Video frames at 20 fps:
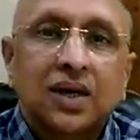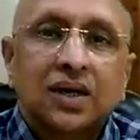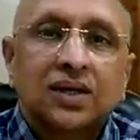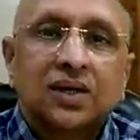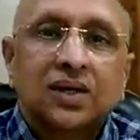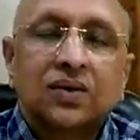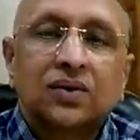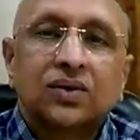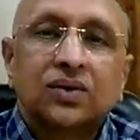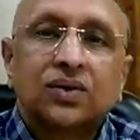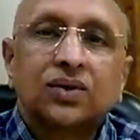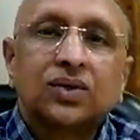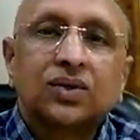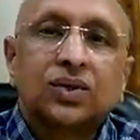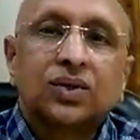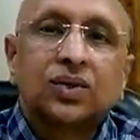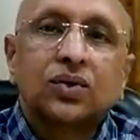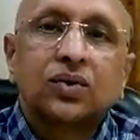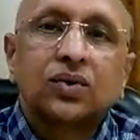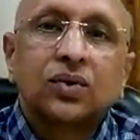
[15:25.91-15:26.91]
she
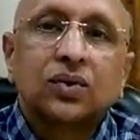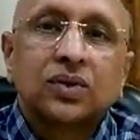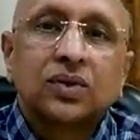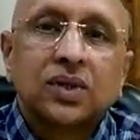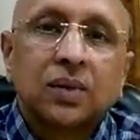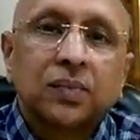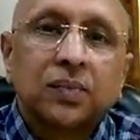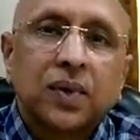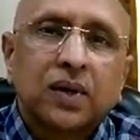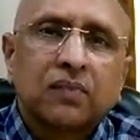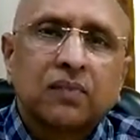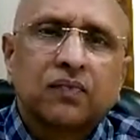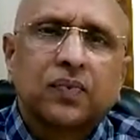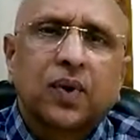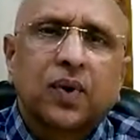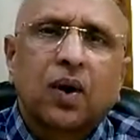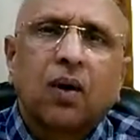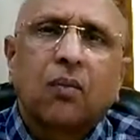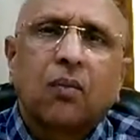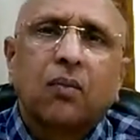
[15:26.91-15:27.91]
used to suffer
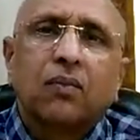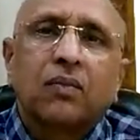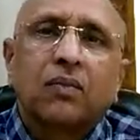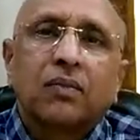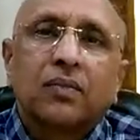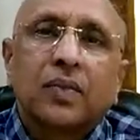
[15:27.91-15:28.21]
from